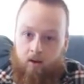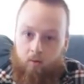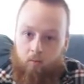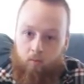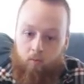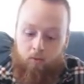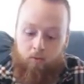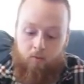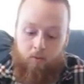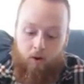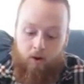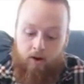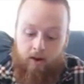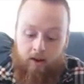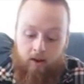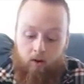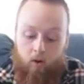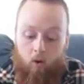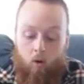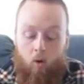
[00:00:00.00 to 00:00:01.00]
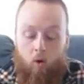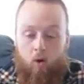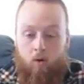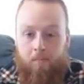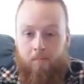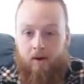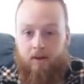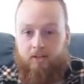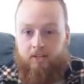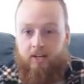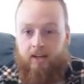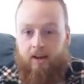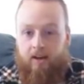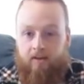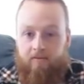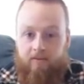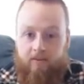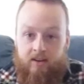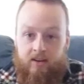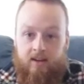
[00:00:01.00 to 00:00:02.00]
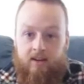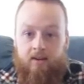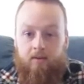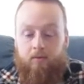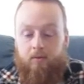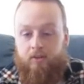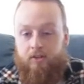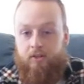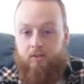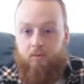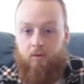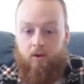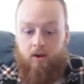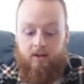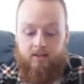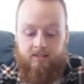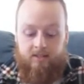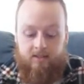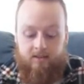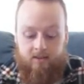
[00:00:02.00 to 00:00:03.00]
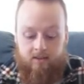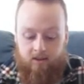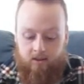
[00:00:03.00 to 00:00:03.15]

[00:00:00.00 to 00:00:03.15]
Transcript: wood burning, or punching out a veneer, which is what I did.